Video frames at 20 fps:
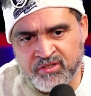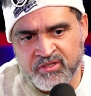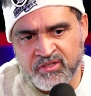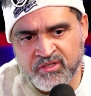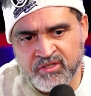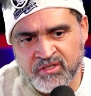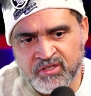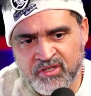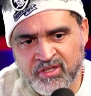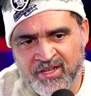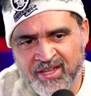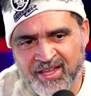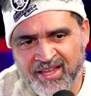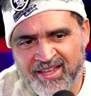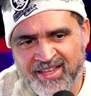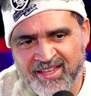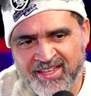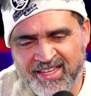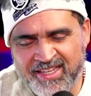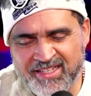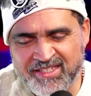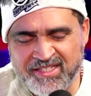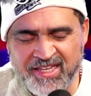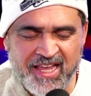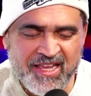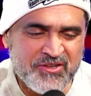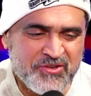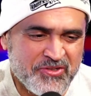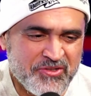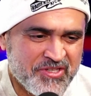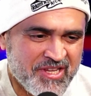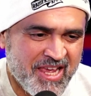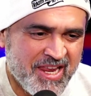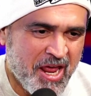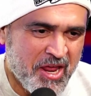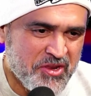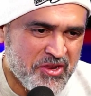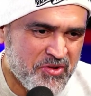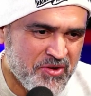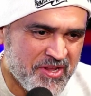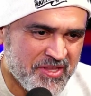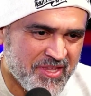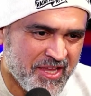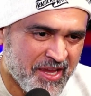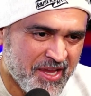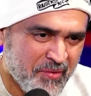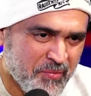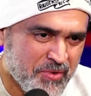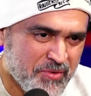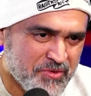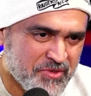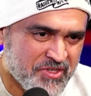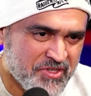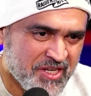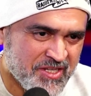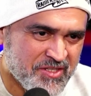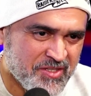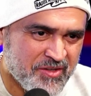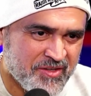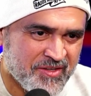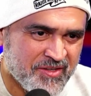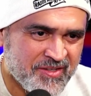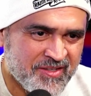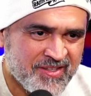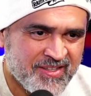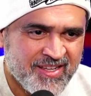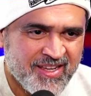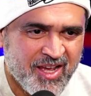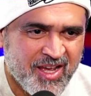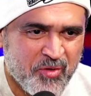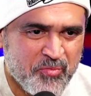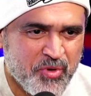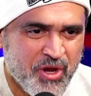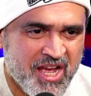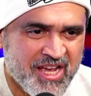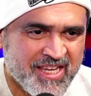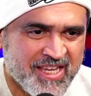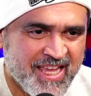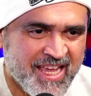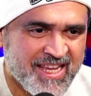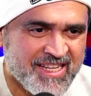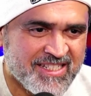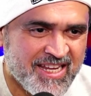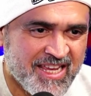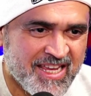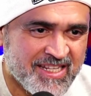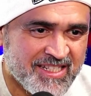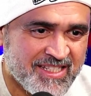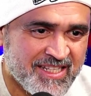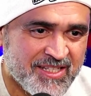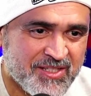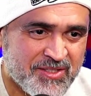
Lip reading: You said you didn't think we was just a podcast like this,